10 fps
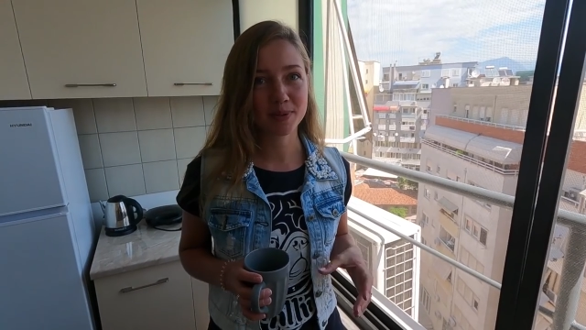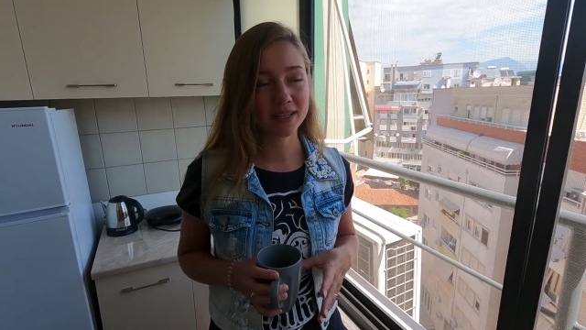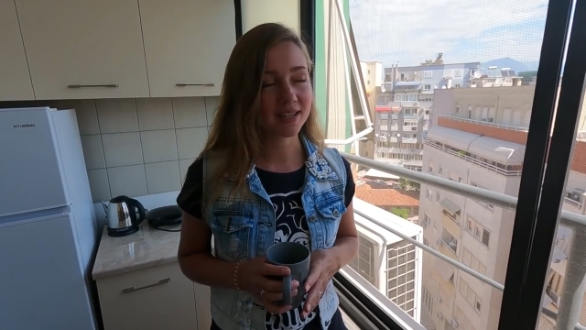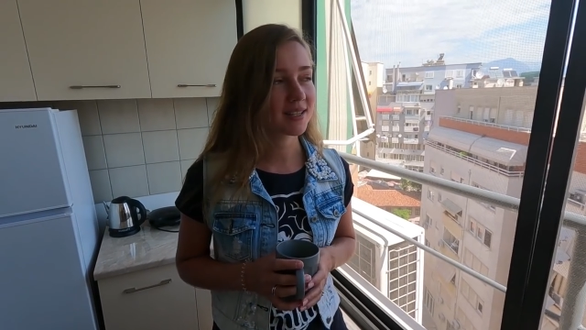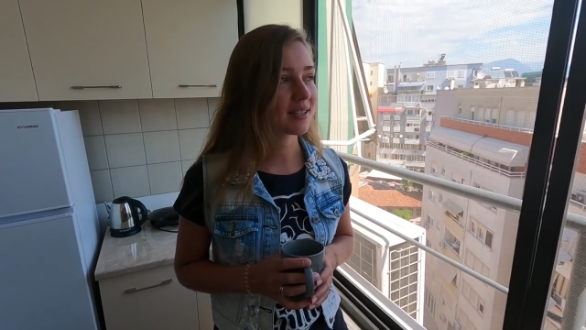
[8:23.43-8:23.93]

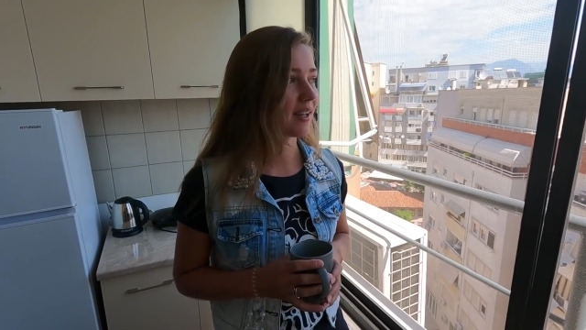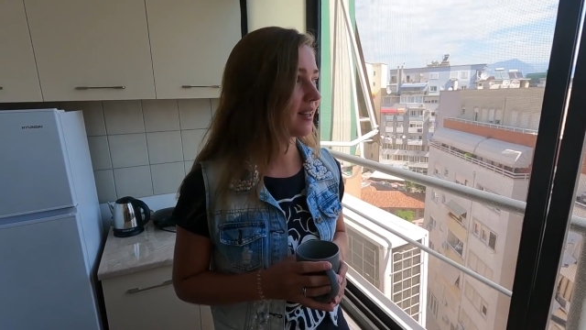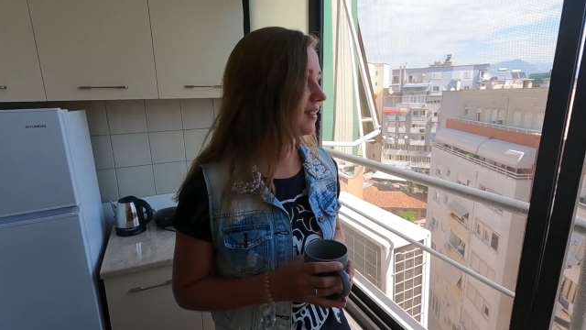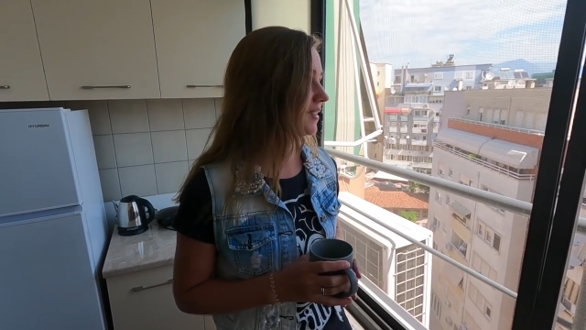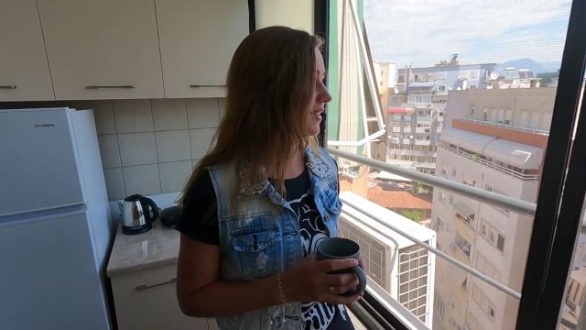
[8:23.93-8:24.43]
please,
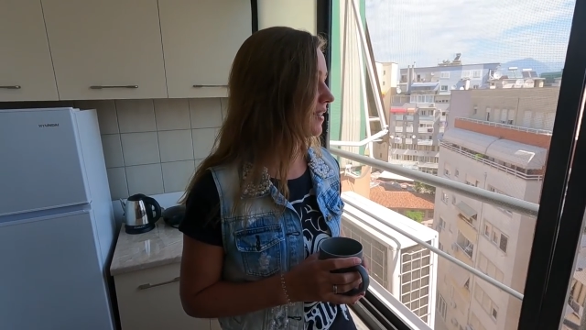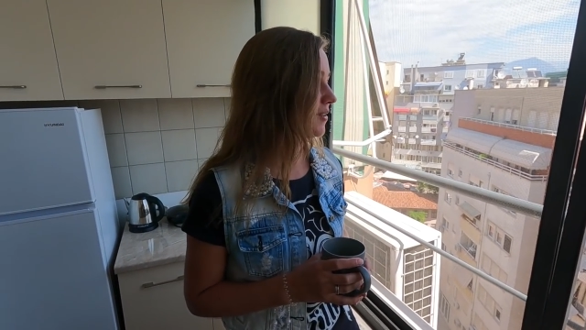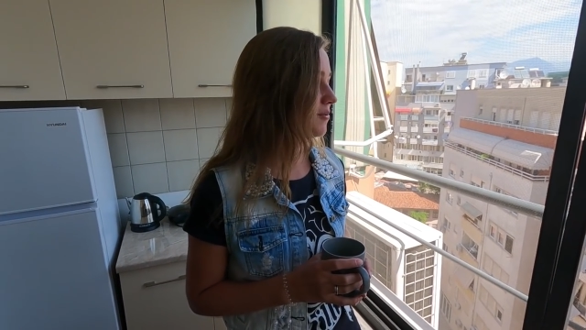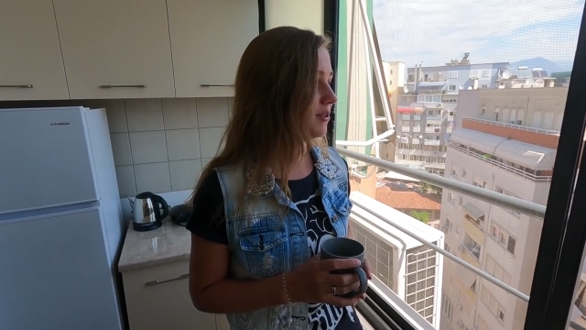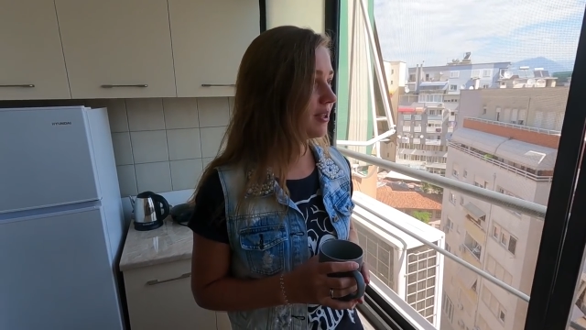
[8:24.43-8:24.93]
and
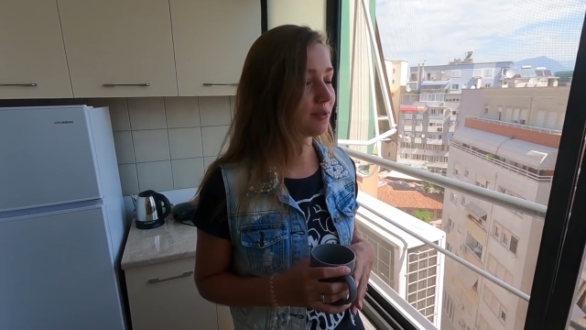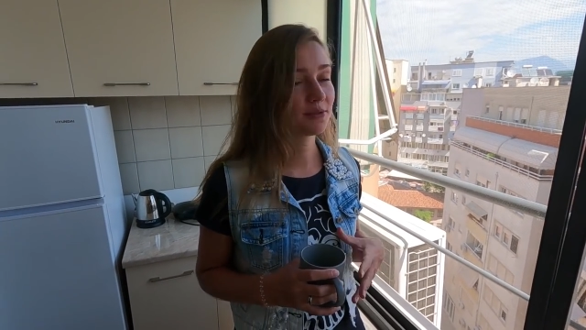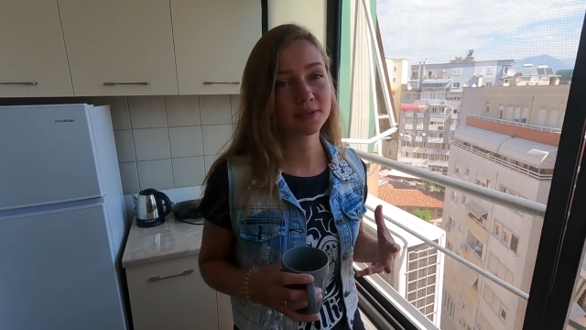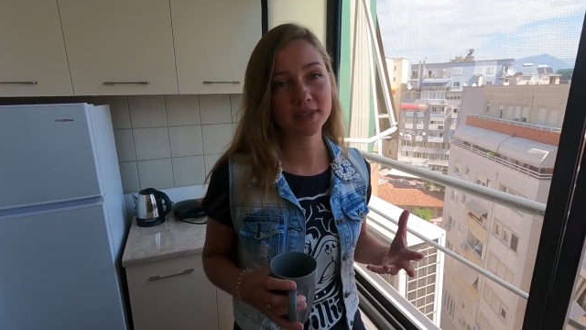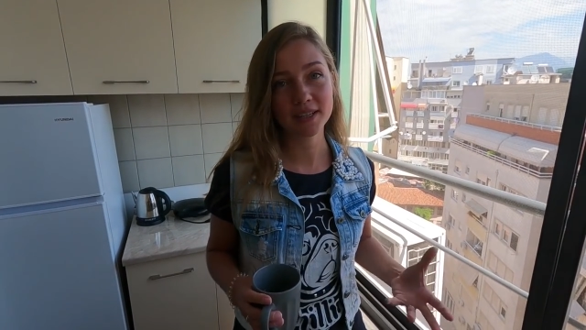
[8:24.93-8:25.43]
uh, feel
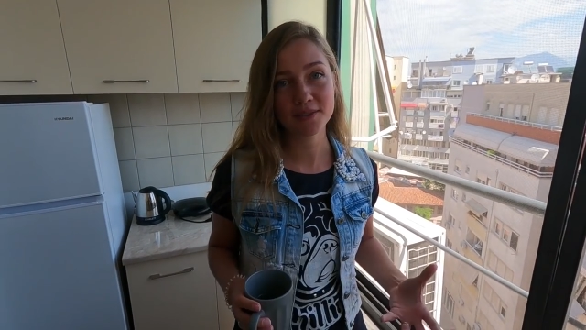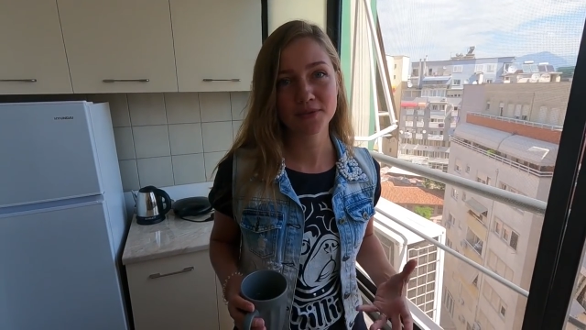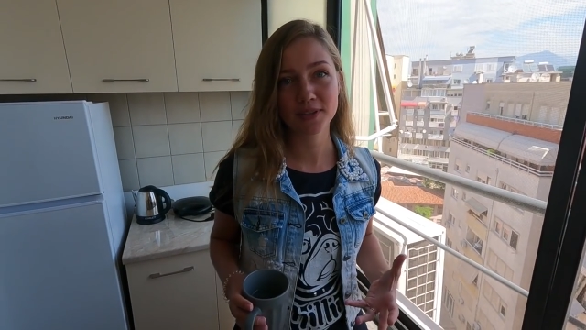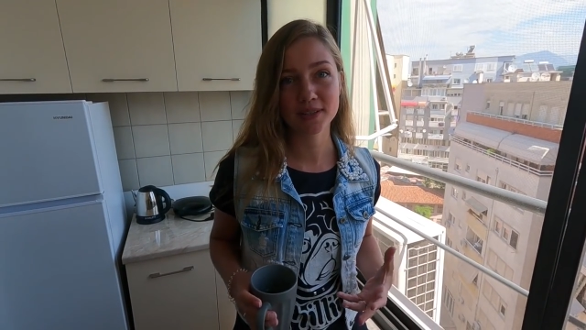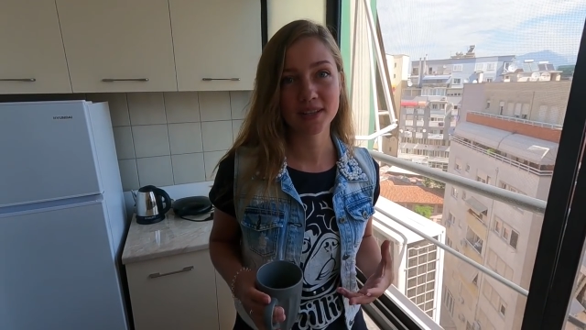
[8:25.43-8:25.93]
free,
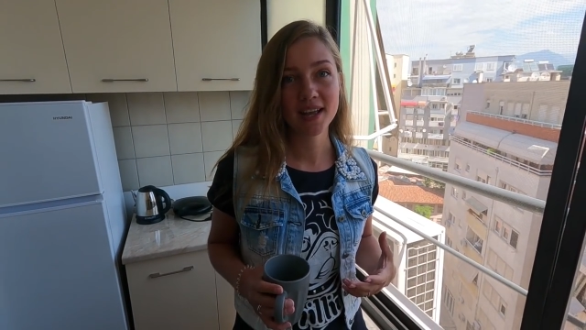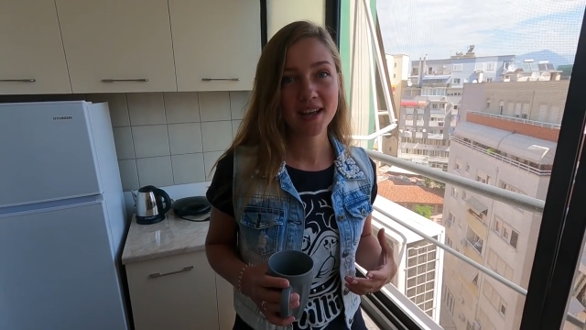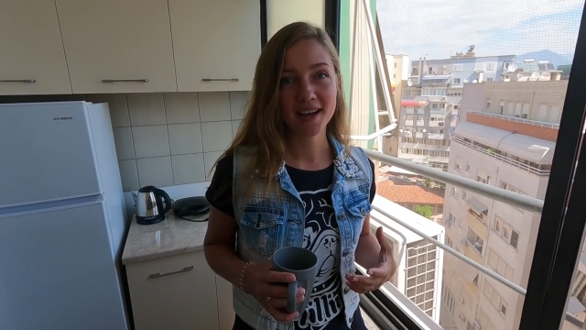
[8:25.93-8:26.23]
feel